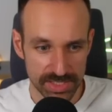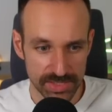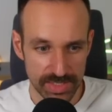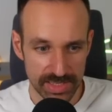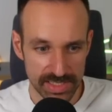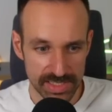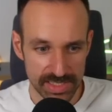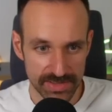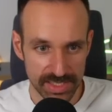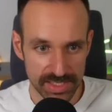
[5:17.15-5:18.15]
So at least
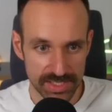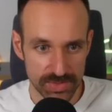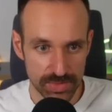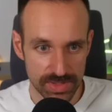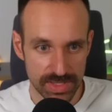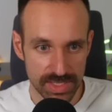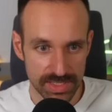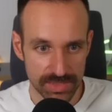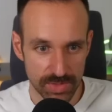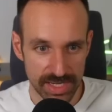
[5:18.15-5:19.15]
if I do
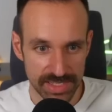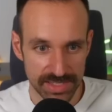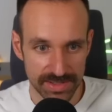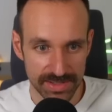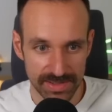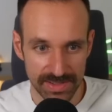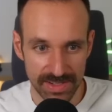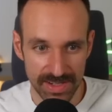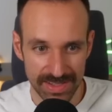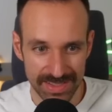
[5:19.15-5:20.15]
this right here,
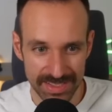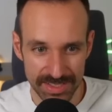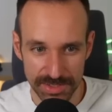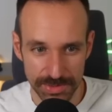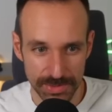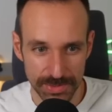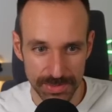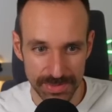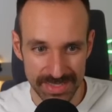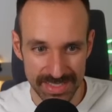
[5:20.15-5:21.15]
oh, this is so
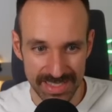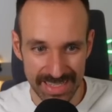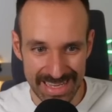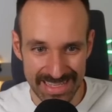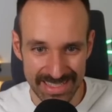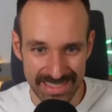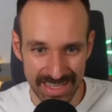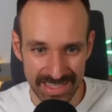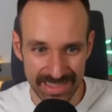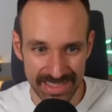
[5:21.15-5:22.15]
cool. This is like
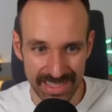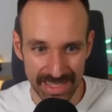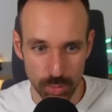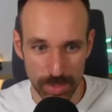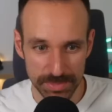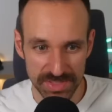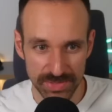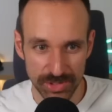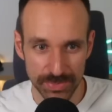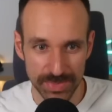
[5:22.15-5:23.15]
exactly like web
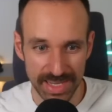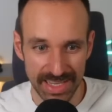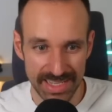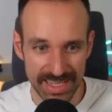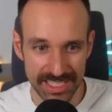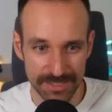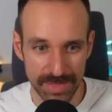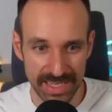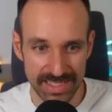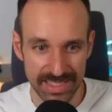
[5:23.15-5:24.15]
development. I can
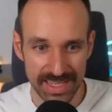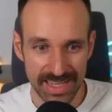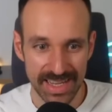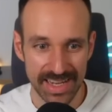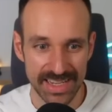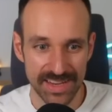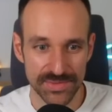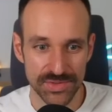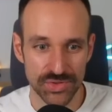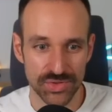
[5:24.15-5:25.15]
expect and I dive
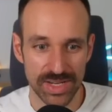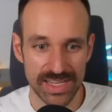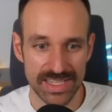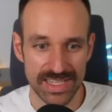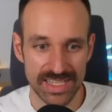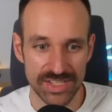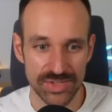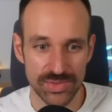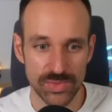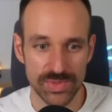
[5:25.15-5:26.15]
straight
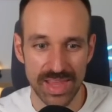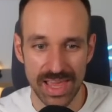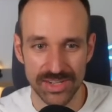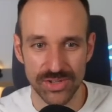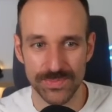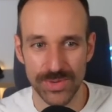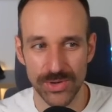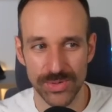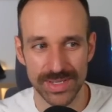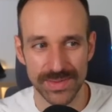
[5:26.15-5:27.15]
into that
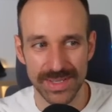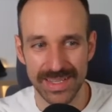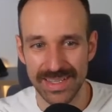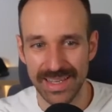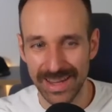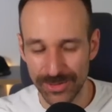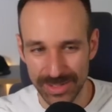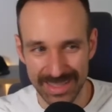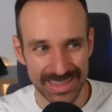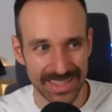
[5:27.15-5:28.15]
component. I
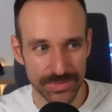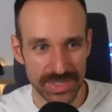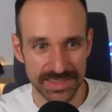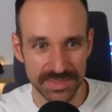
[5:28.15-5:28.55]
really love that.